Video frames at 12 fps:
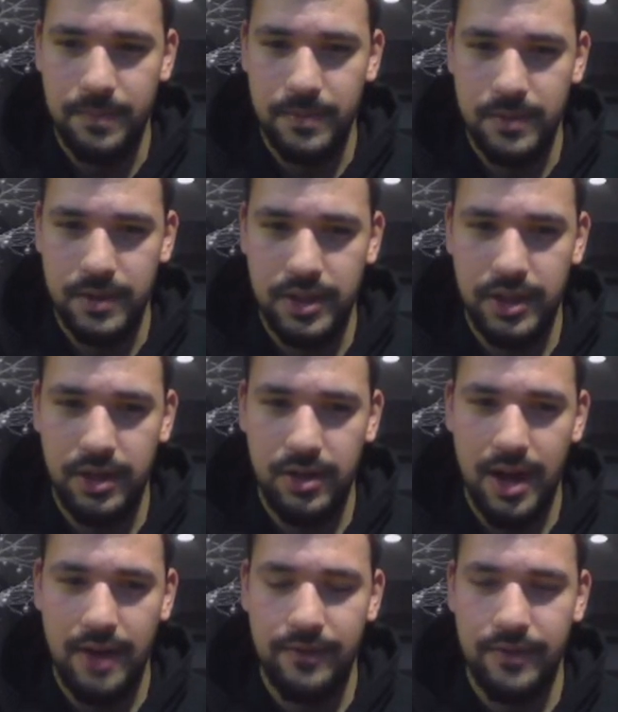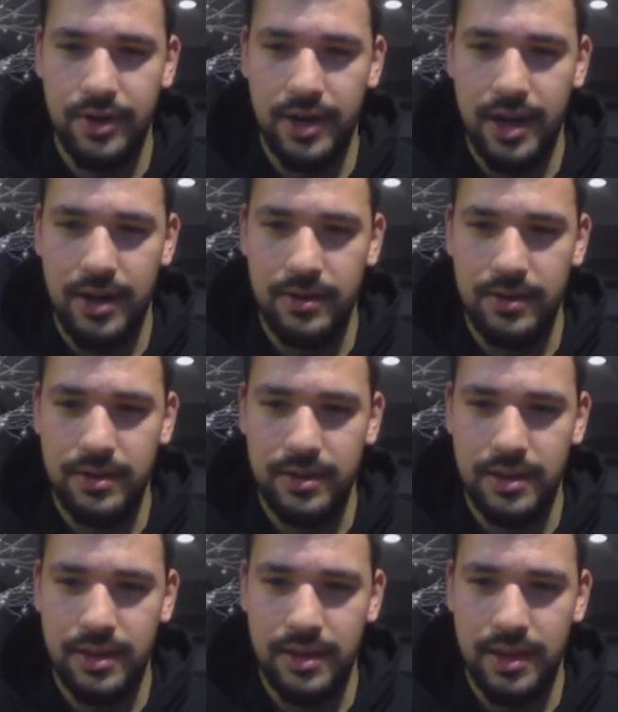Here, I figured out
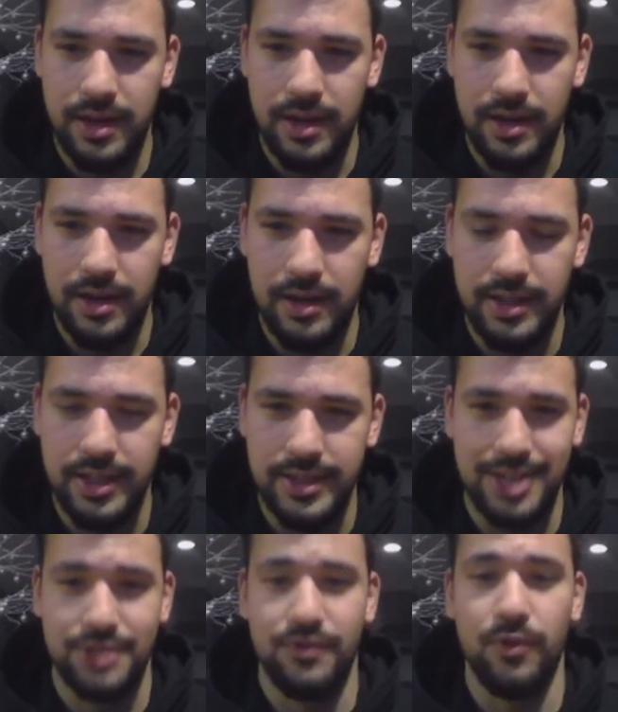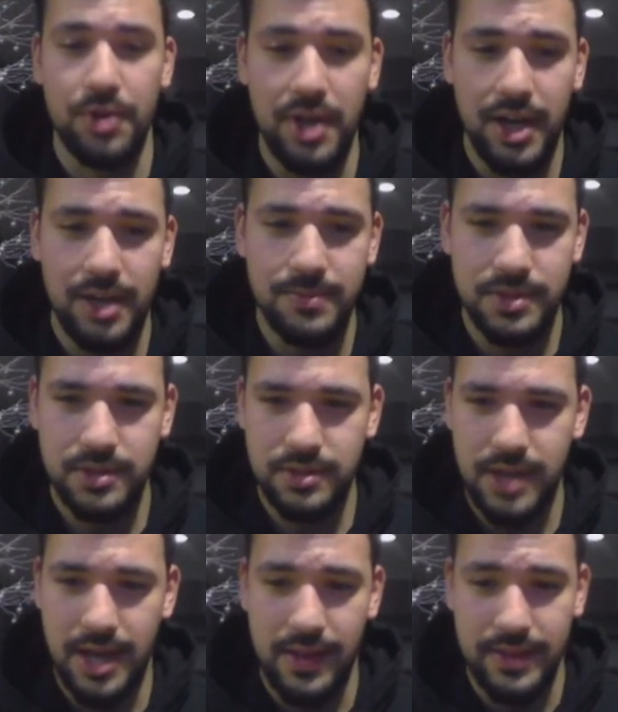that he attached 4 times,
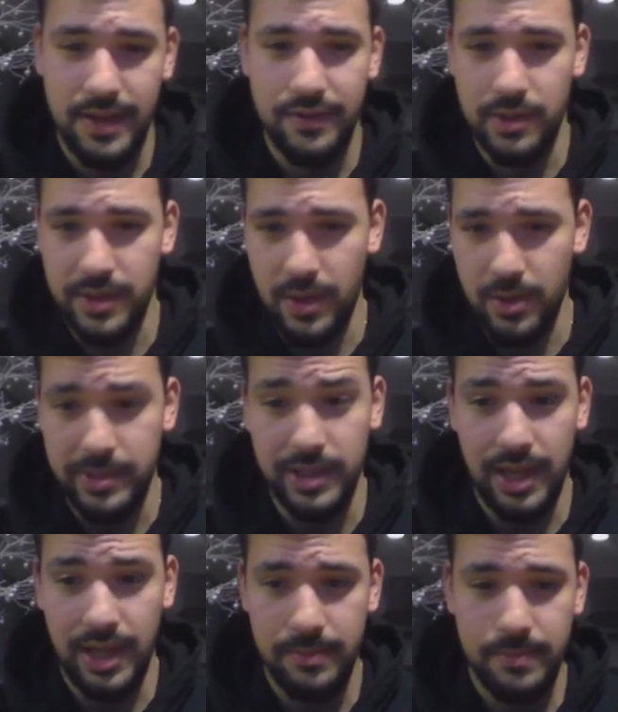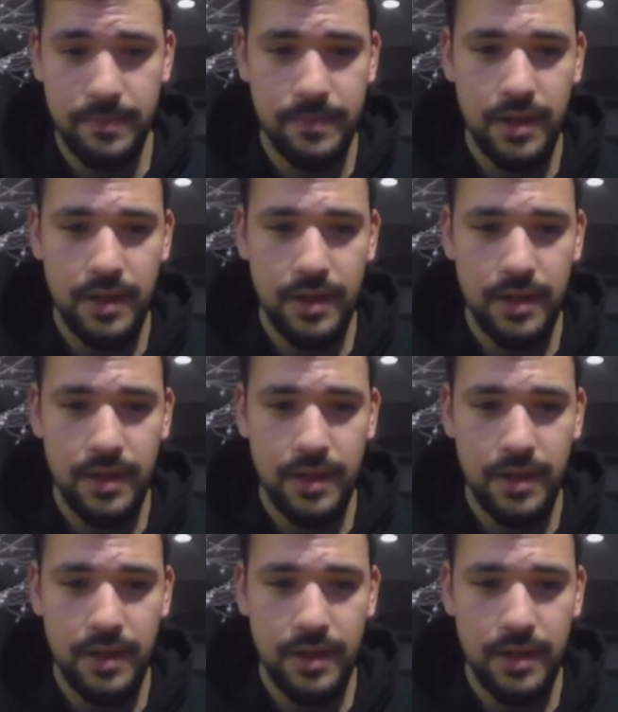and that would have been game.